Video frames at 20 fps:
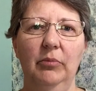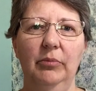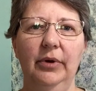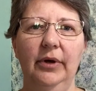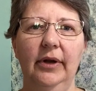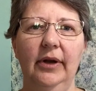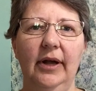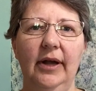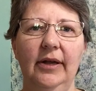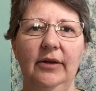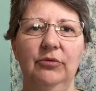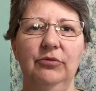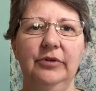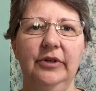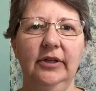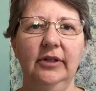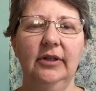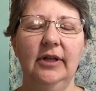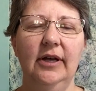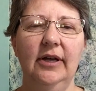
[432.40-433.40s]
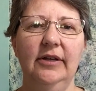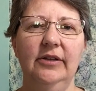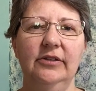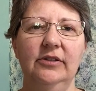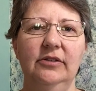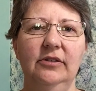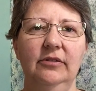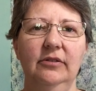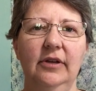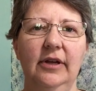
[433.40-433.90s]
But I
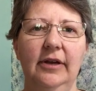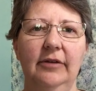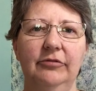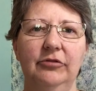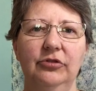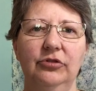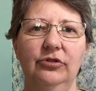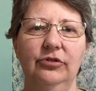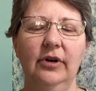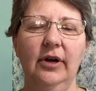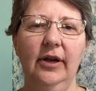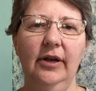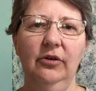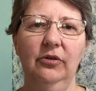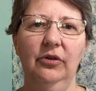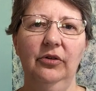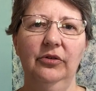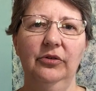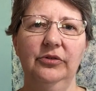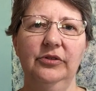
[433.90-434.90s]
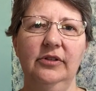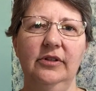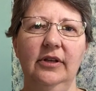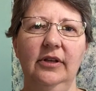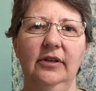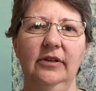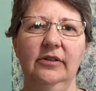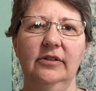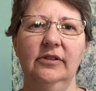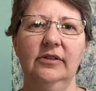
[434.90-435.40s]
realized after trying all those
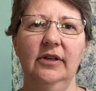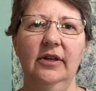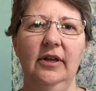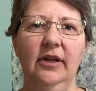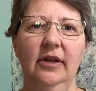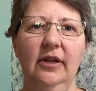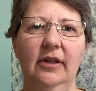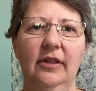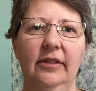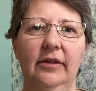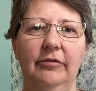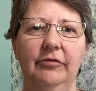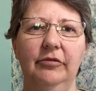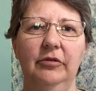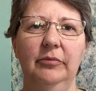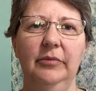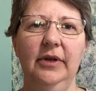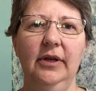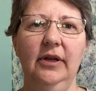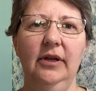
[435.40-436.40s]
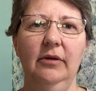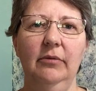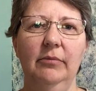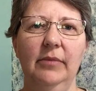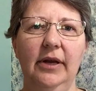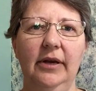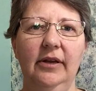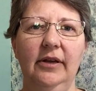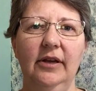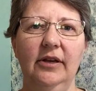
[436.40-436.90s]
things that for me,
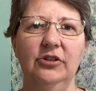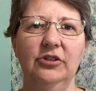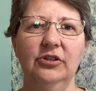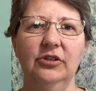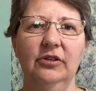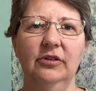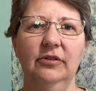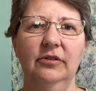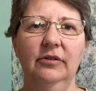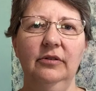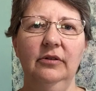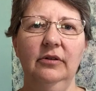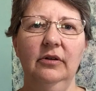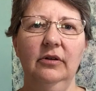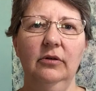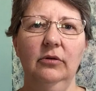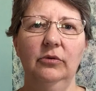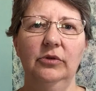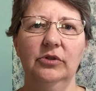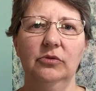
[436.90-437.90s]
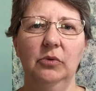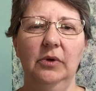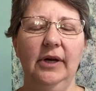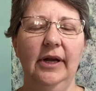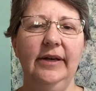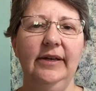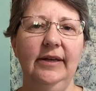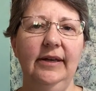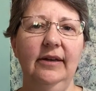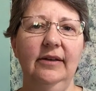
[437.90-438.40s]
medication was what
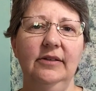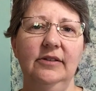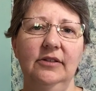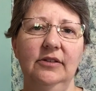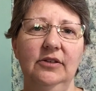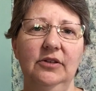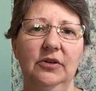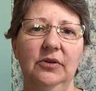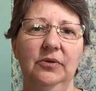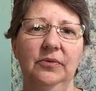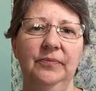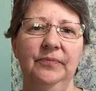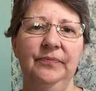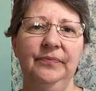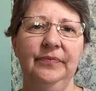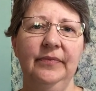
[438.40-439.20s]
I needed to do.